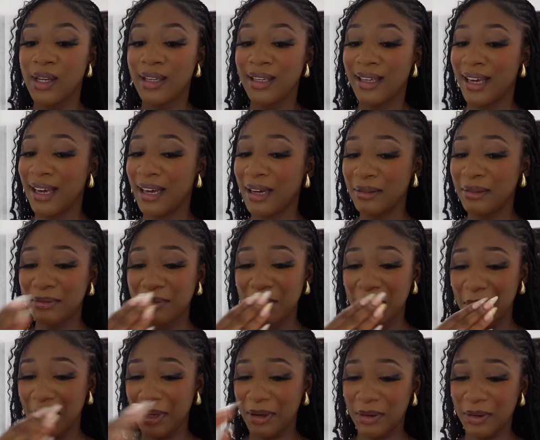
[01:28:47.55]
Yeah, oh
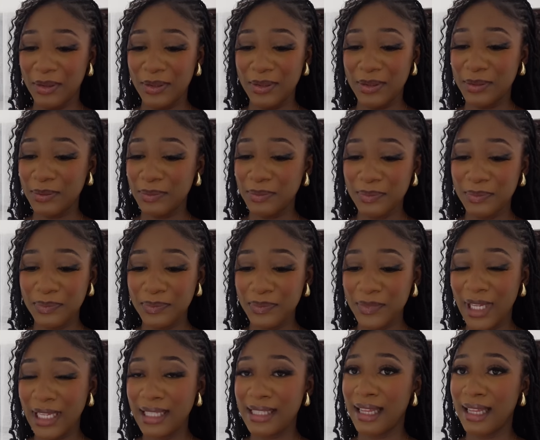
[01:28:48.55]
my god.
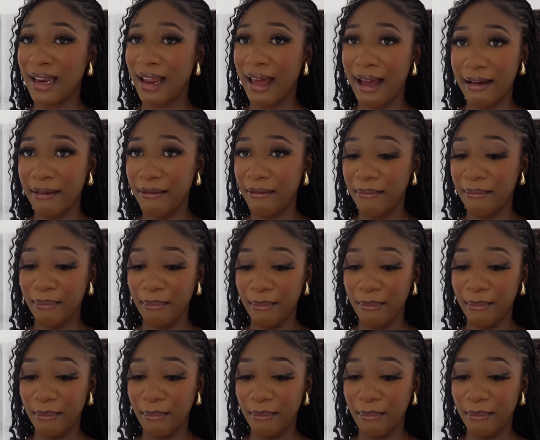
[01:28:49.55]
It's a lot.